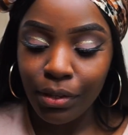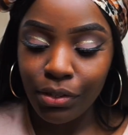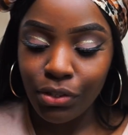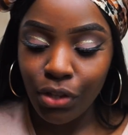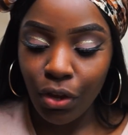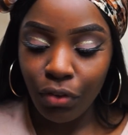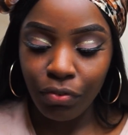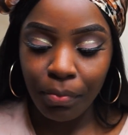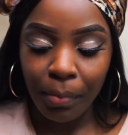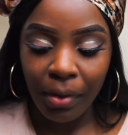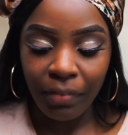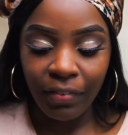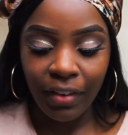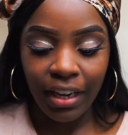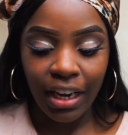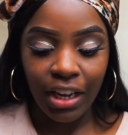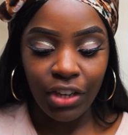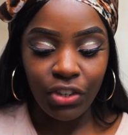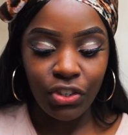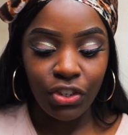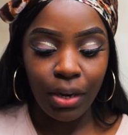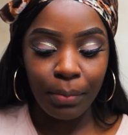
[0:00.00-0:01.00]
So for my
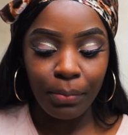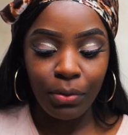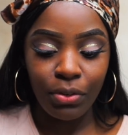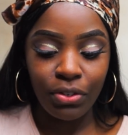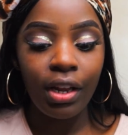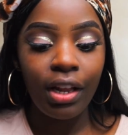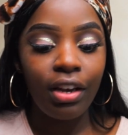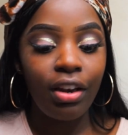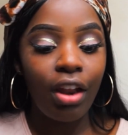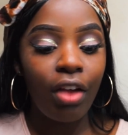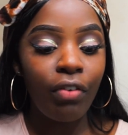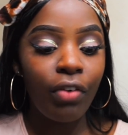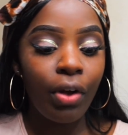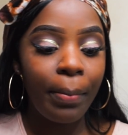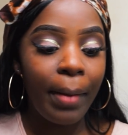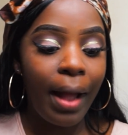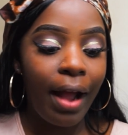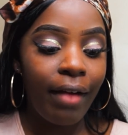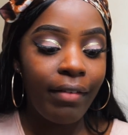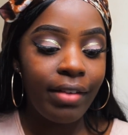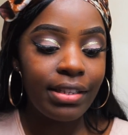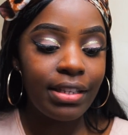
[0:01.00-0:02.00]
foundation, I'm using L'Oreal
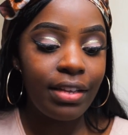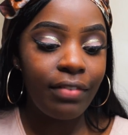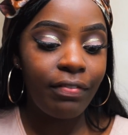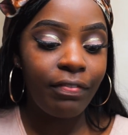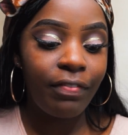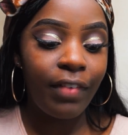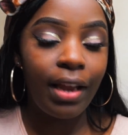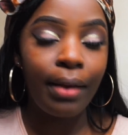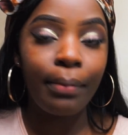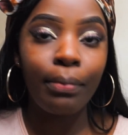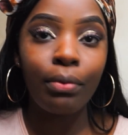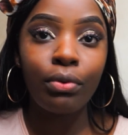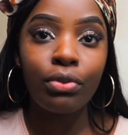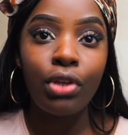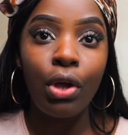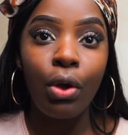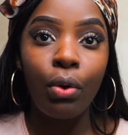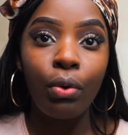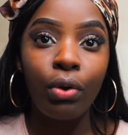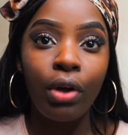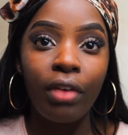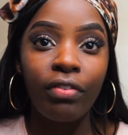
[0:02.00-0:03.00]
Paris Infallible
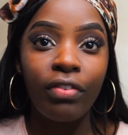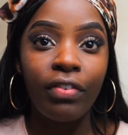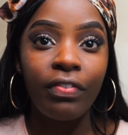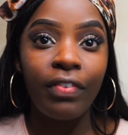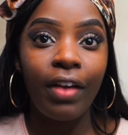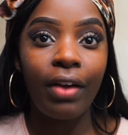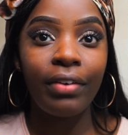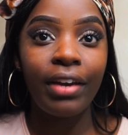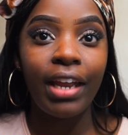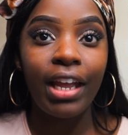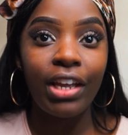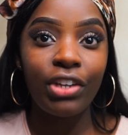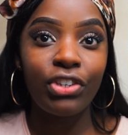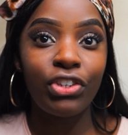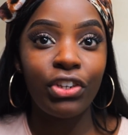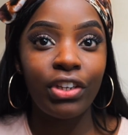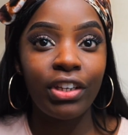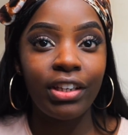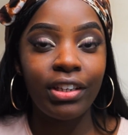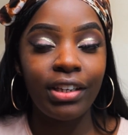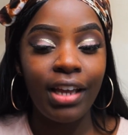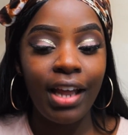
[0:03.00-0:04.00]
Total Cover
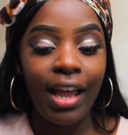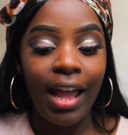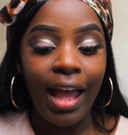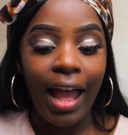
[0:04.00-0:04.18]
Foundation,